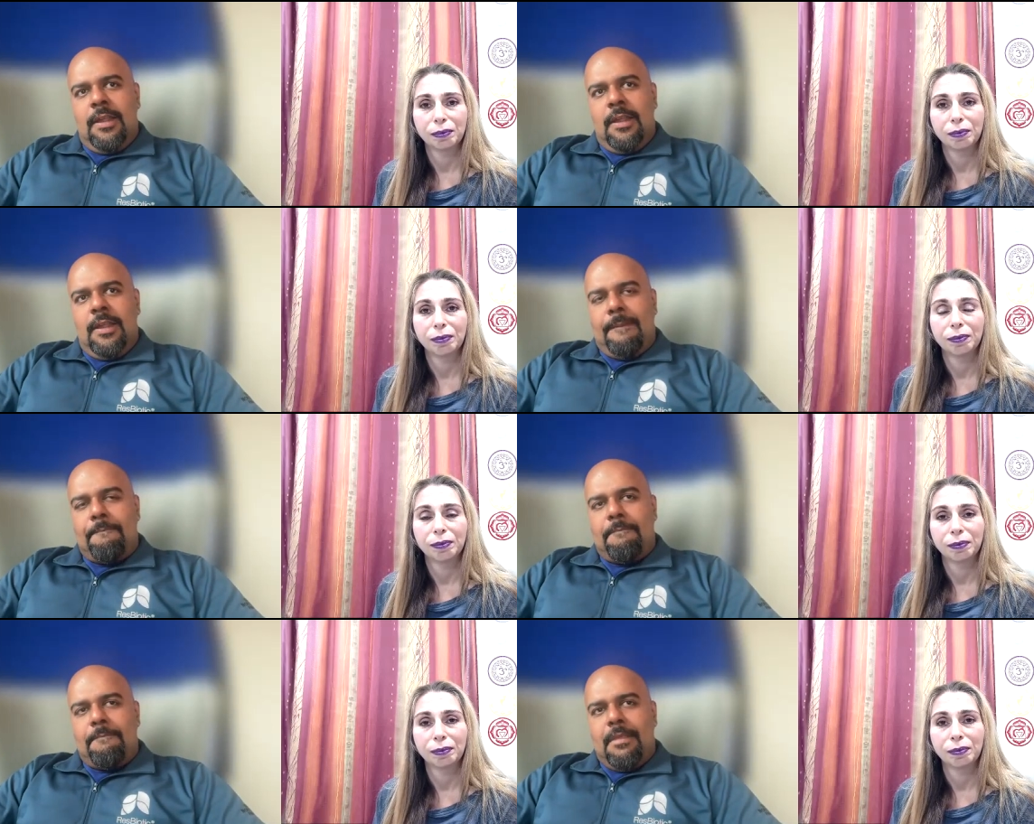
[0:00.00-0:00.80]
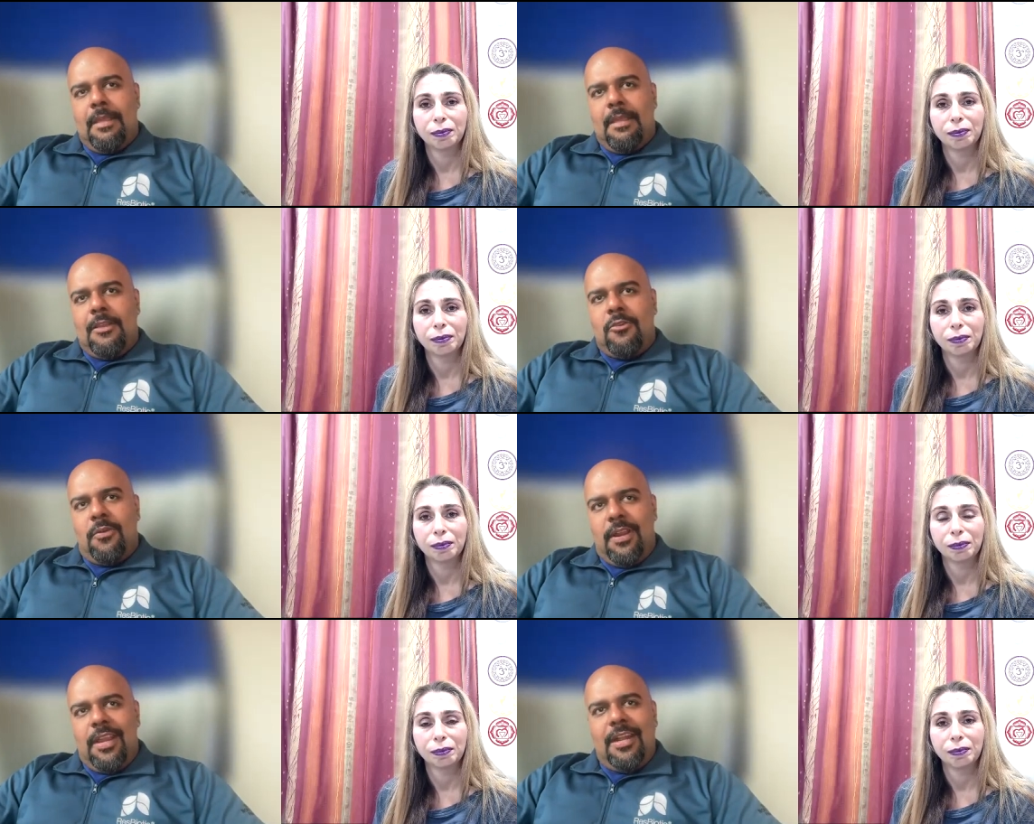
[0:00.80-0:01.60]
Speaker 1: uh, to
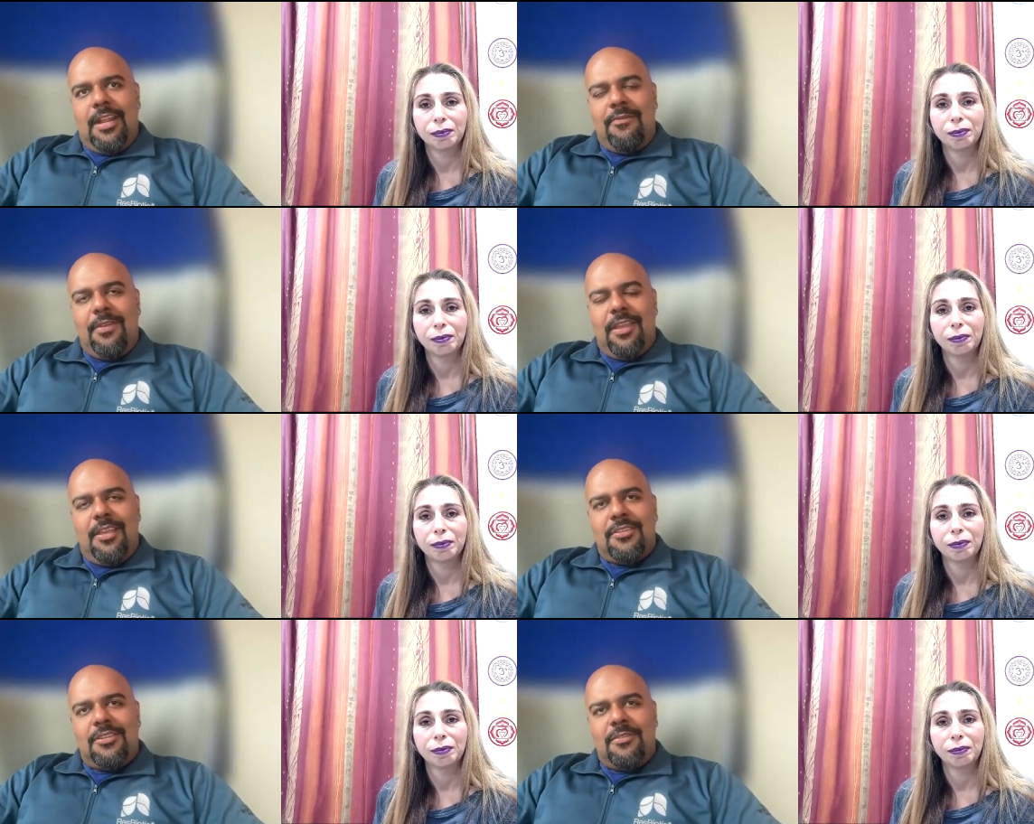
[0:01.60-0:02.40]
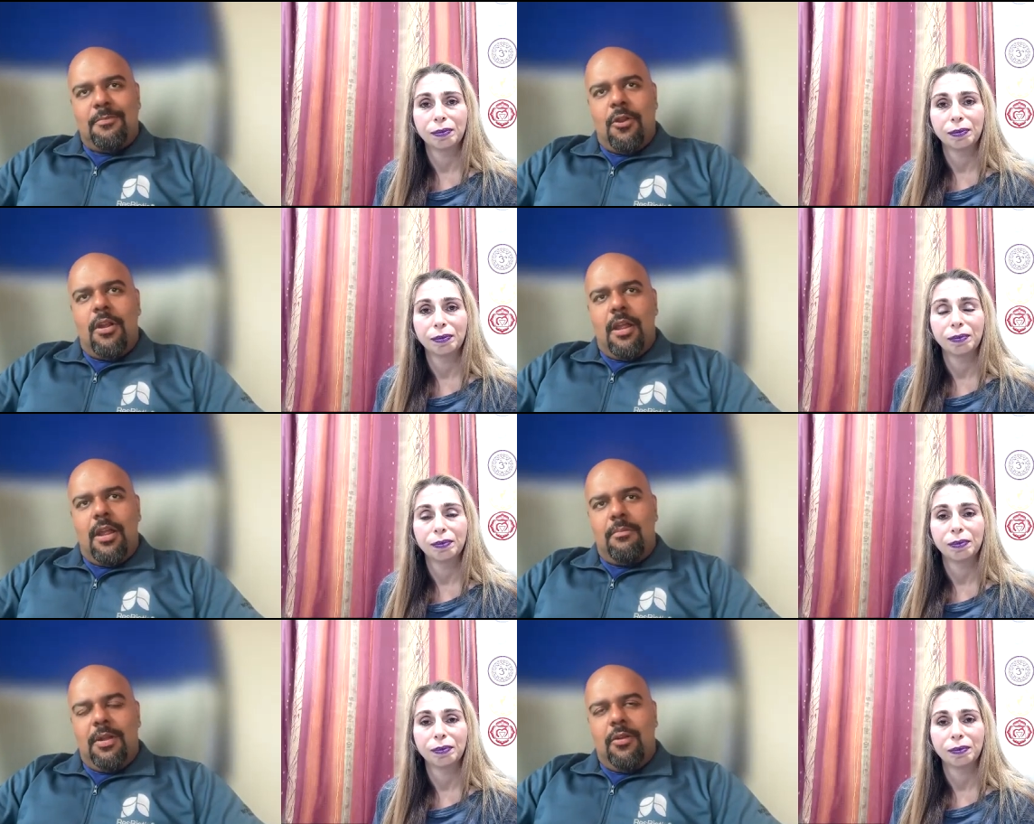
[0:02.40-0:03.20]
create efficacious product,
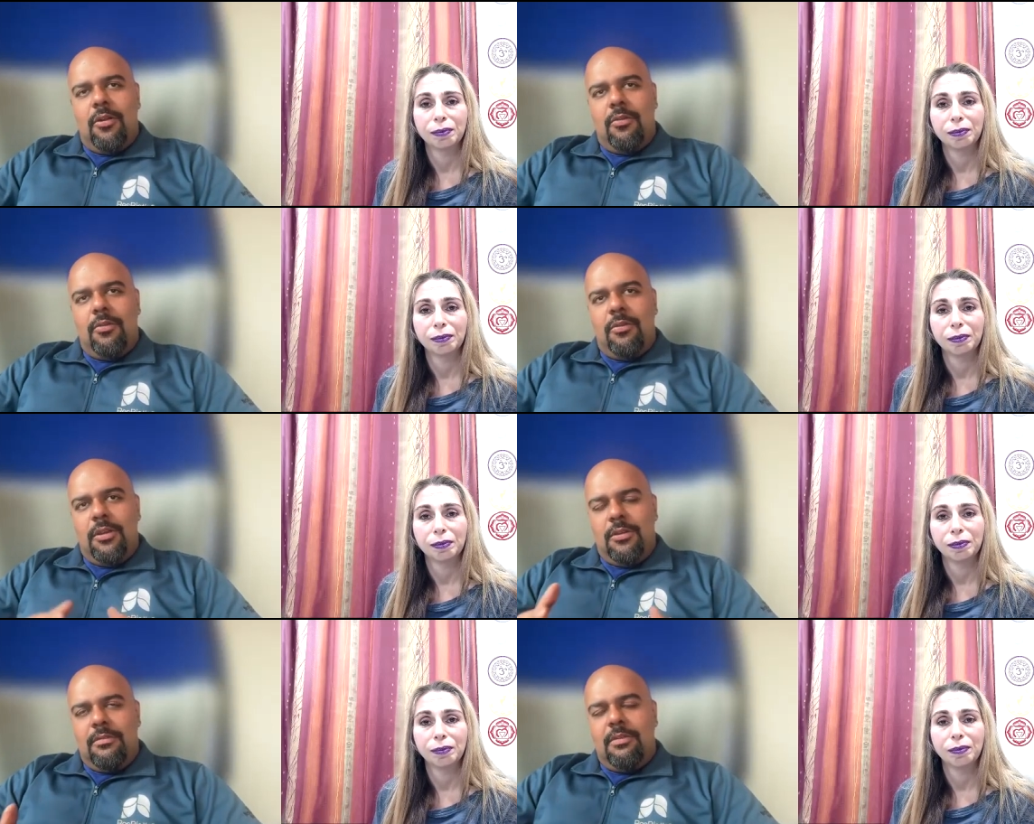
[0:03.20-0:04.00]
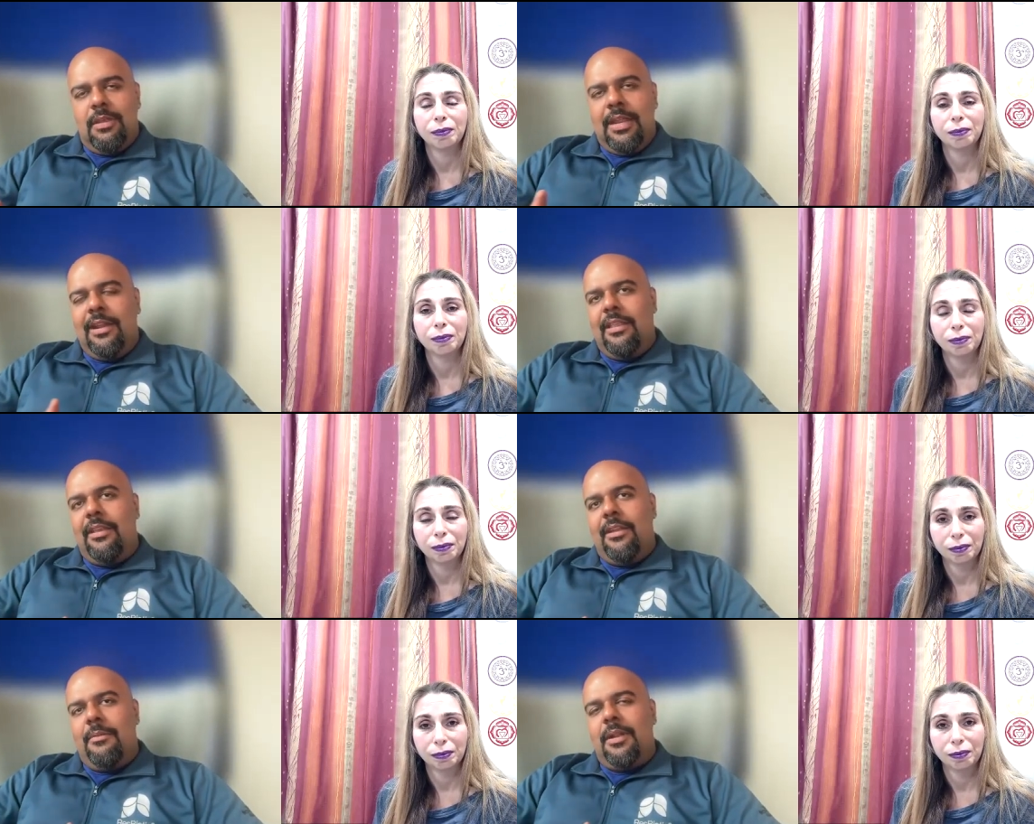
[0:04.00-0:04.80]
but not only end
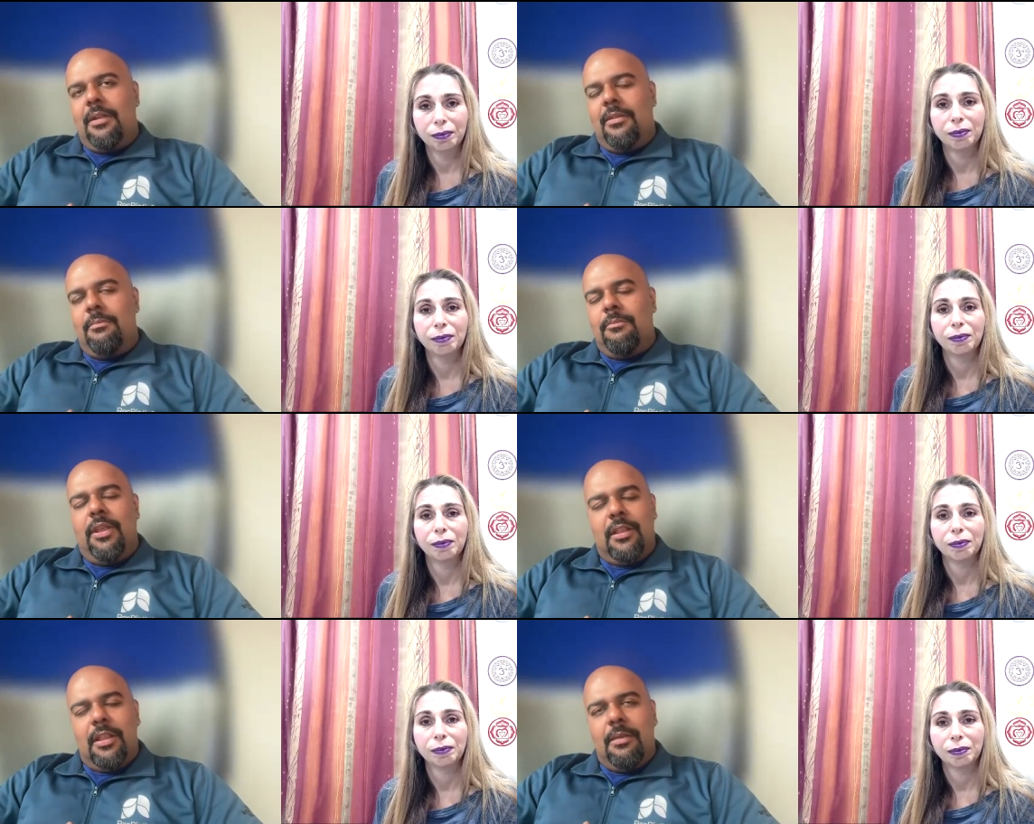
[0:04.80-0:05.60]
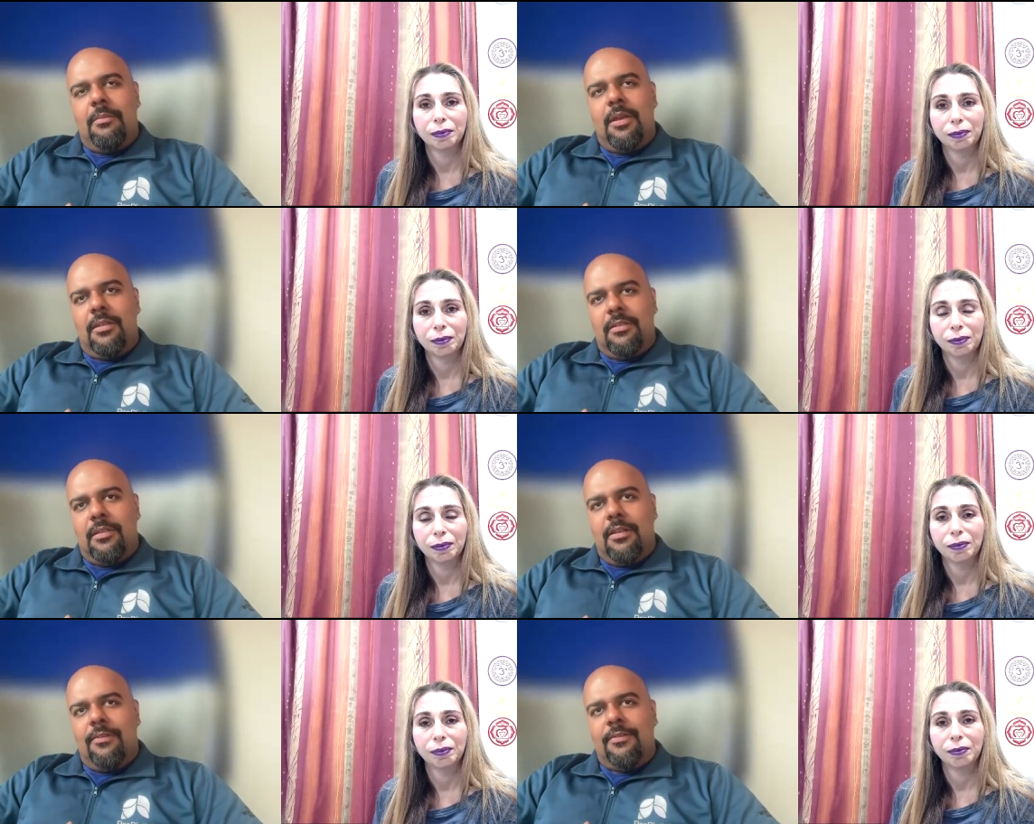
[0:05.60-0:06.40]
there, but bring them
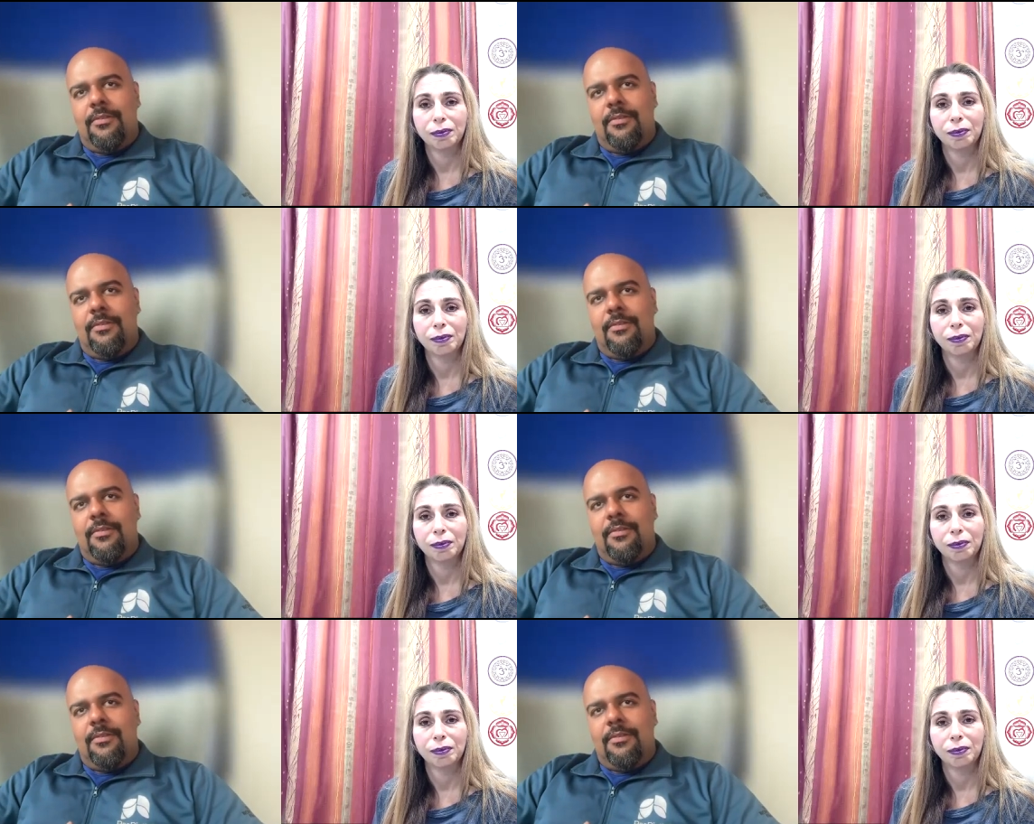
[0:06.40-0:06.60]
ourselves